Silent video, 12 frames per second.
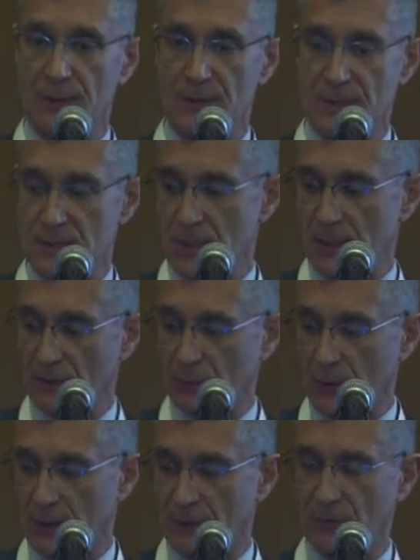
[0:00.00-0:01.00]
to see as
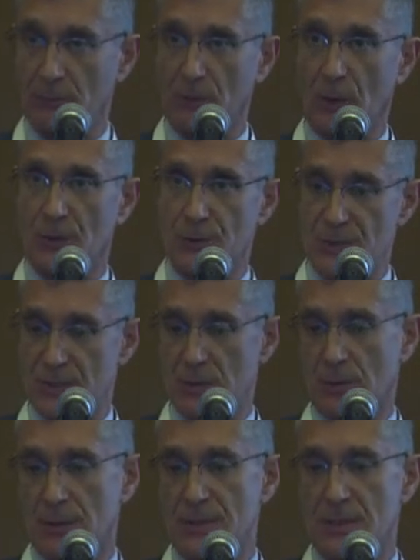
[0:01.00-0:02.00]
we get some larger
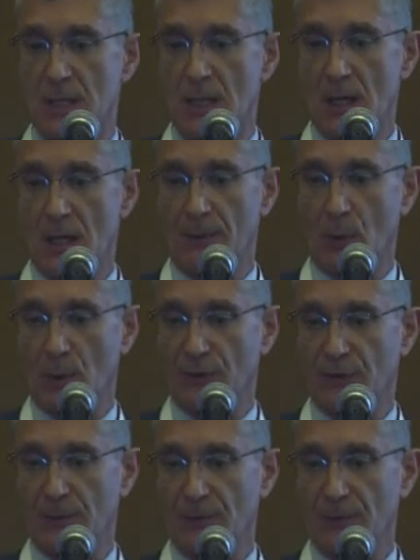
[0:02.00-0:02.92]
series about what some